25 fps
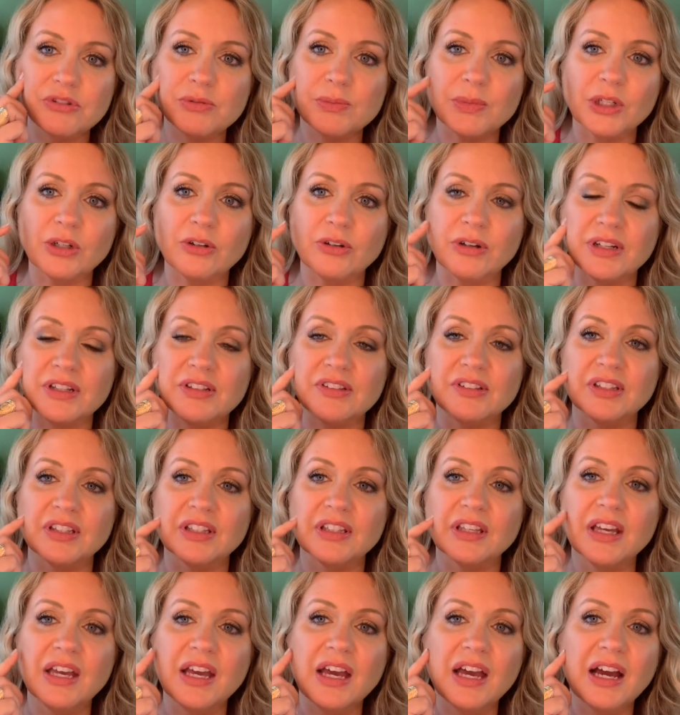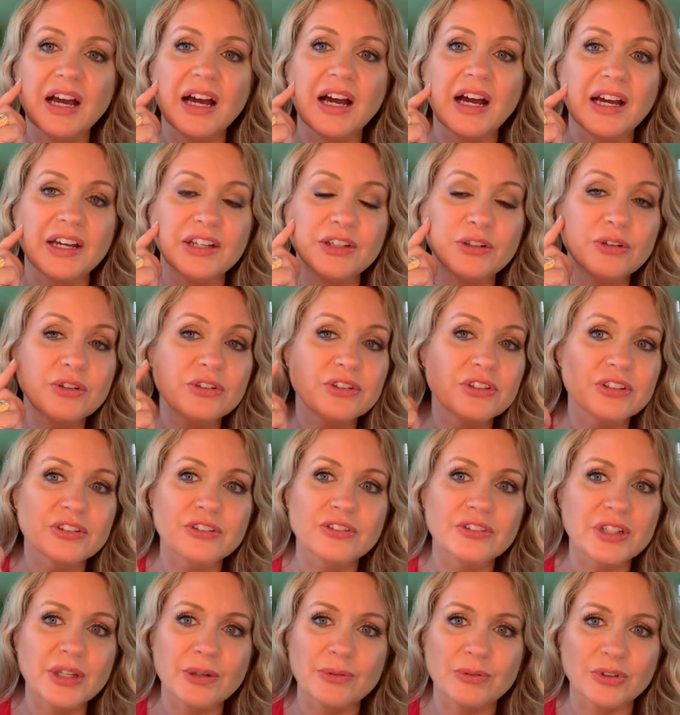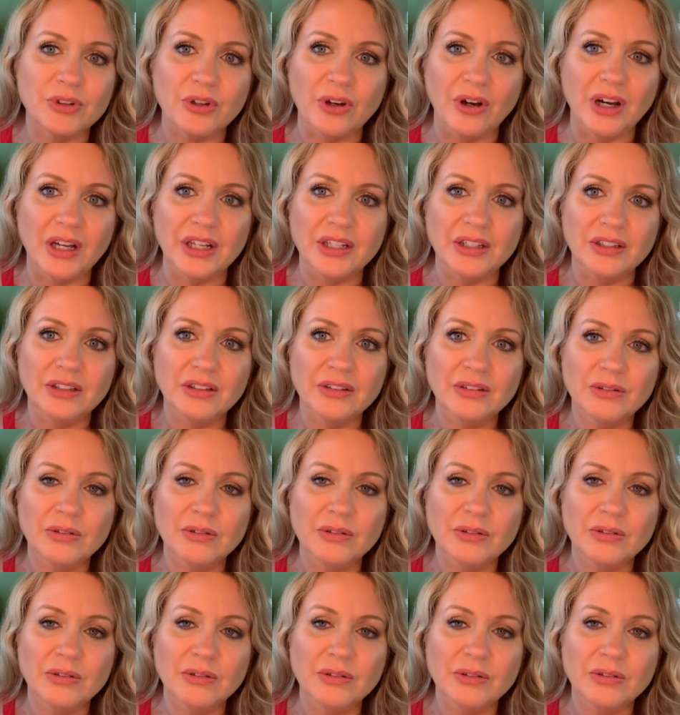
me crazy. I noticed the other day it was gone,